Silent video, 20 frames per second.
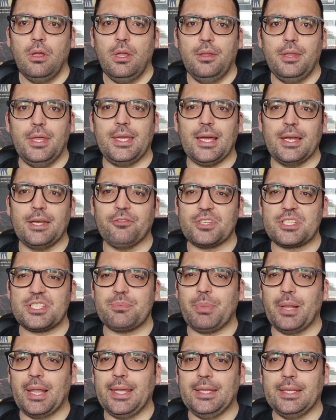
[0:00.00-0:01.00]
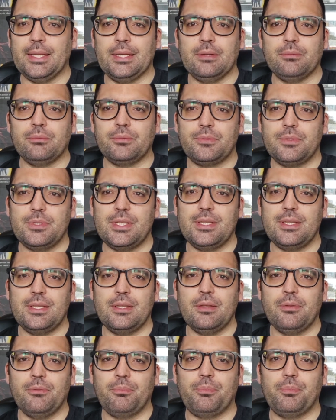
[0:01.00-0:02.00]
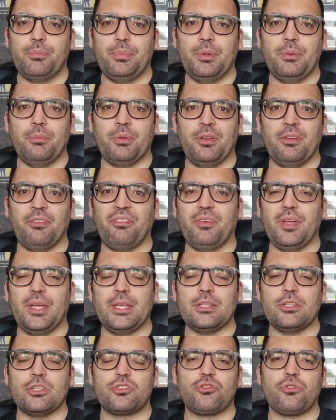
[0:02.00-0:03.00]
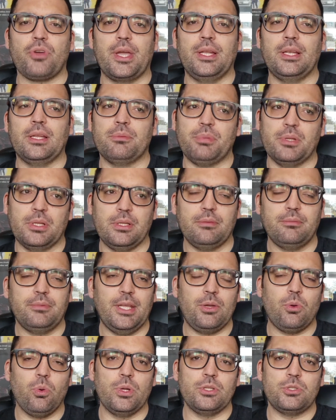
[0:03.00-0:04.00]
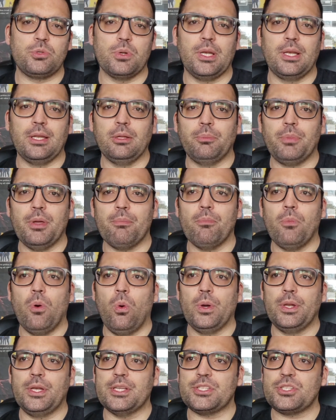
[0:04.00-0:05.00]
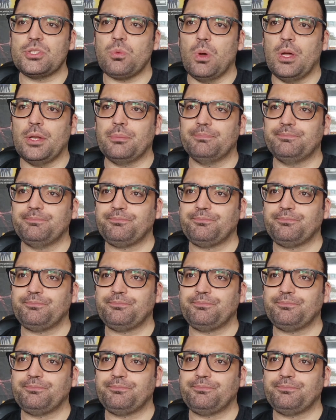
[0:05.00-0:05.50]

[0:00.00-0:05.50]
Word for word: they kind of explain it, a bit of thing in the trailer, but they go into a little bit more in this one.